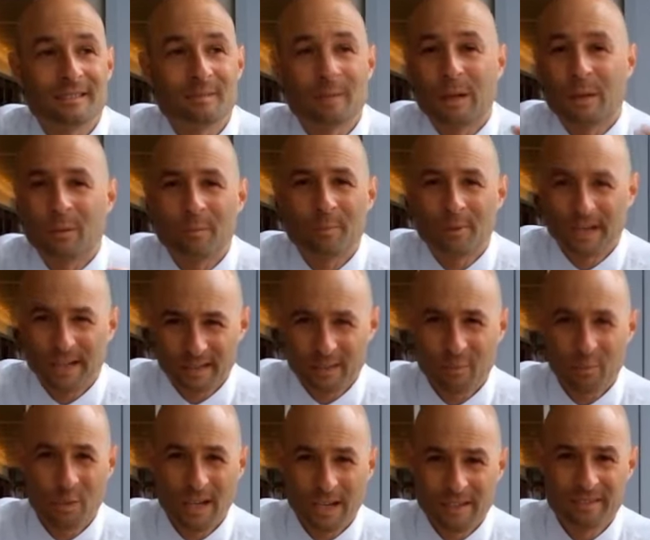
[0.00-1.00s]
My
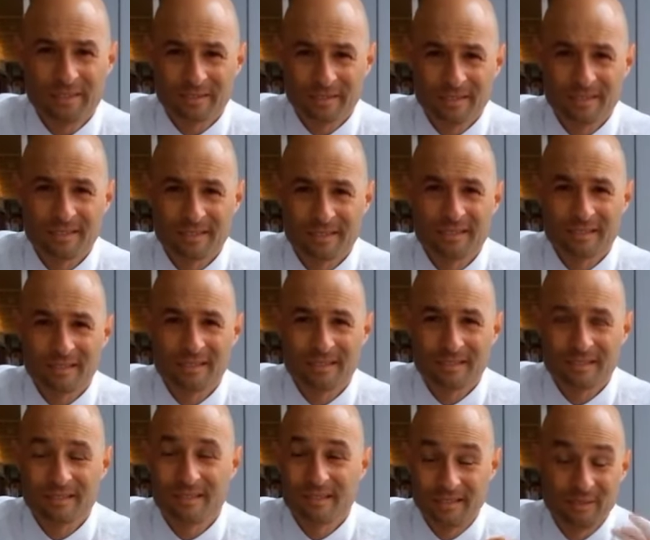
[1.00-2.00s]
pregnant wife.
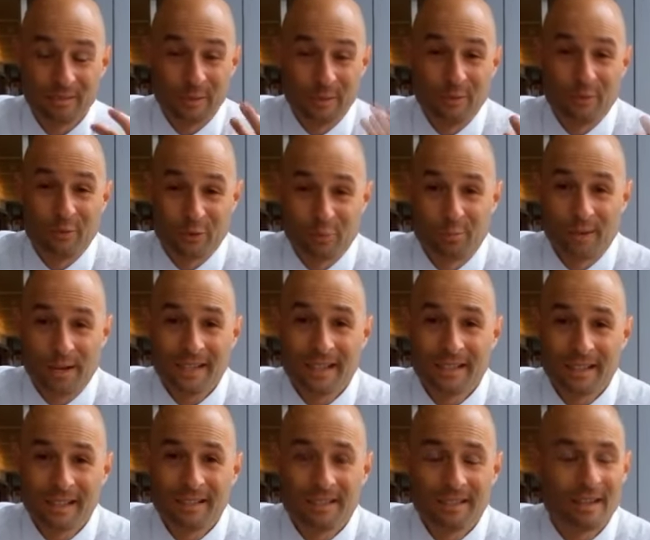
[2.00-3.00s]
My wife was
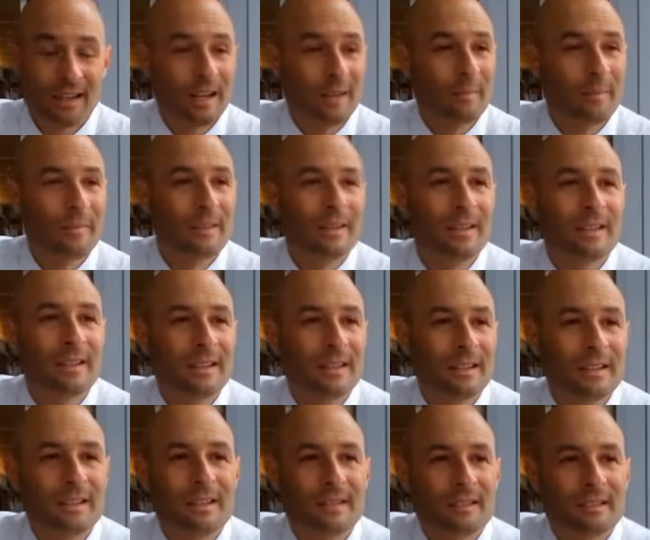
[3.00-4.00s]
pregnant at the time.
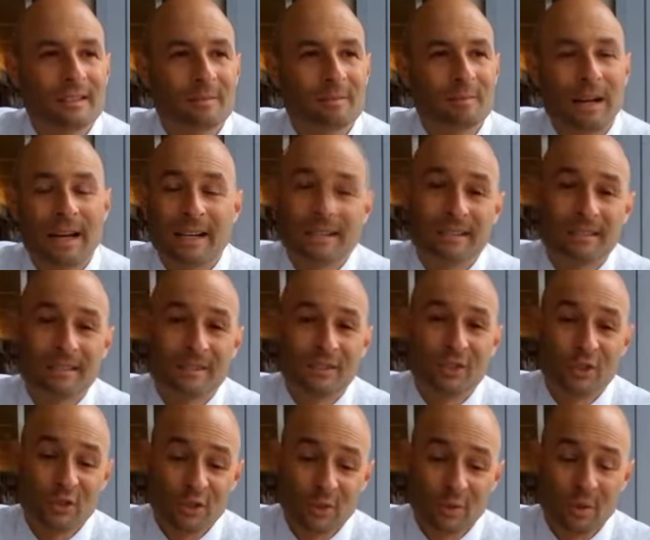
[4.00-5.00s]
My
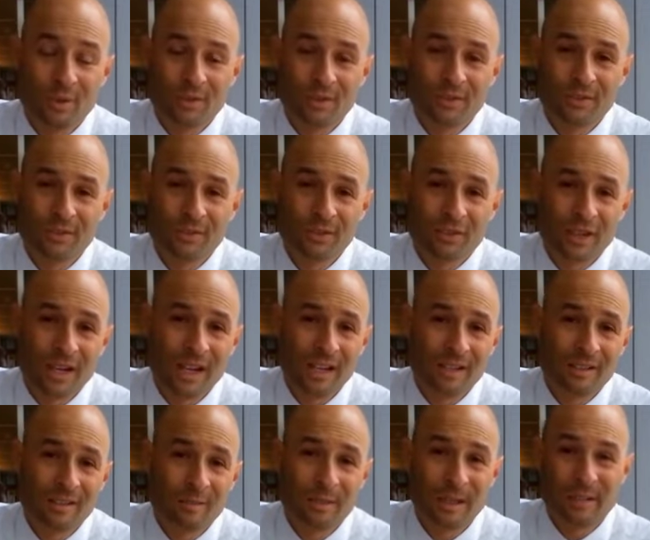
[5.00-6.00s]
2-year-old
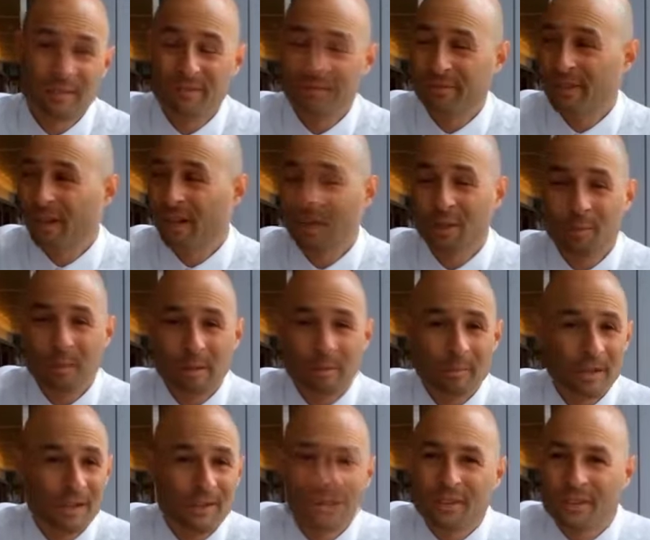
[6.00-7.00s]
child, my father, my
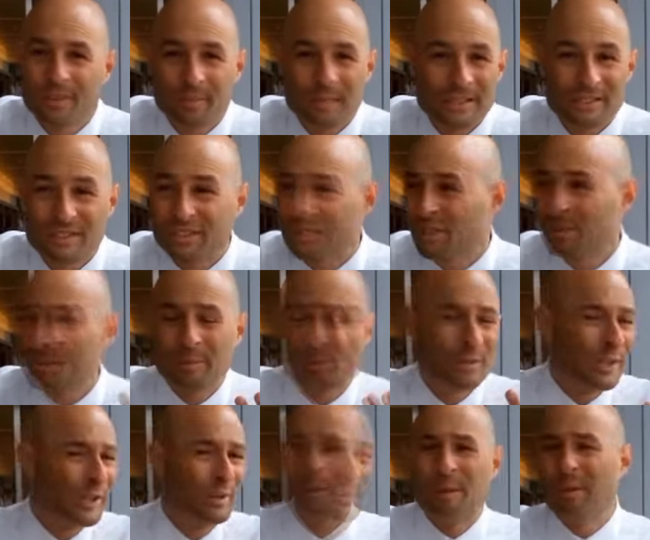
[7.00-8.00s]
mother, my sister, my
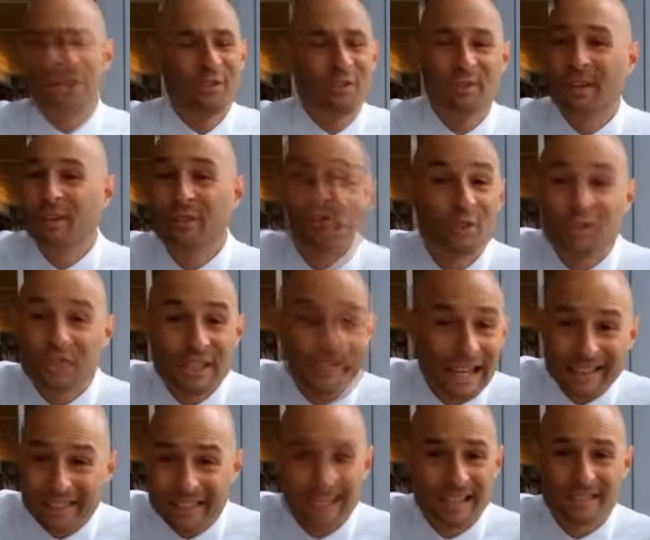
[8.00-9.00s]
brother, my best friends. Who should
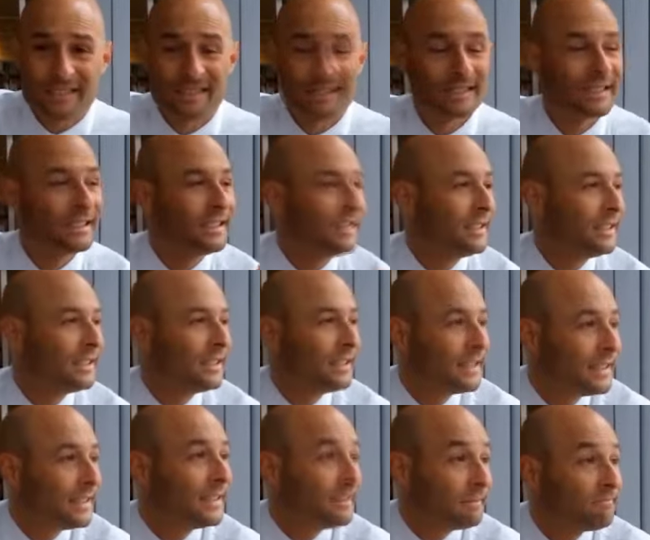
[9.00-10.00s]
get this?
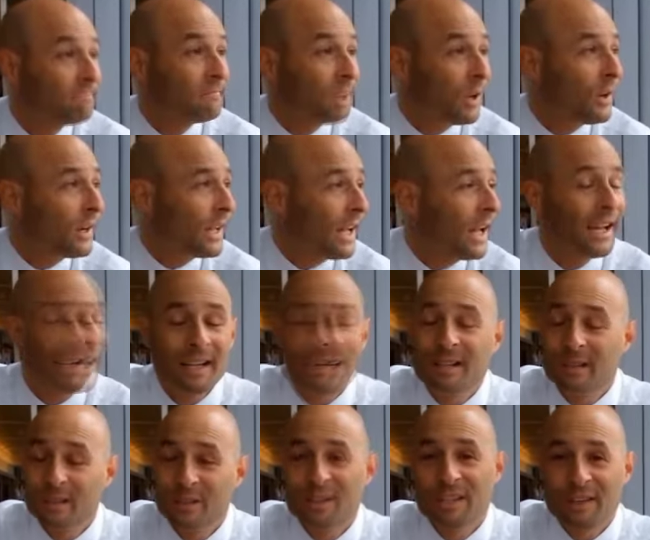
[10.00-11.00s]
Okay,
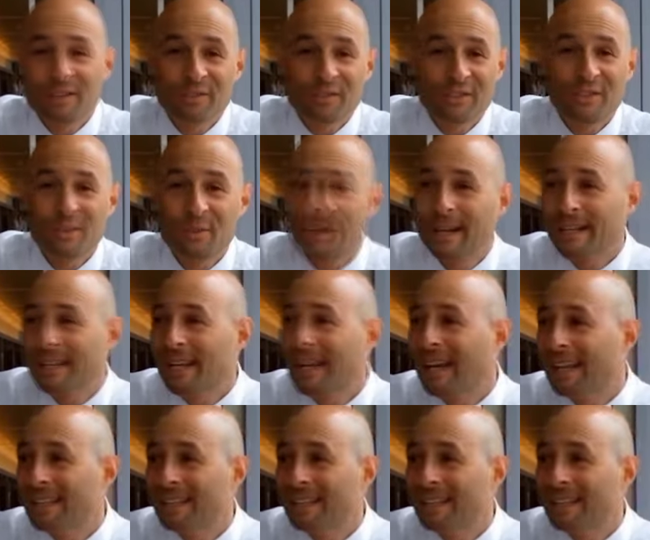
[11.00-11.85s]
you gave it to the right guy.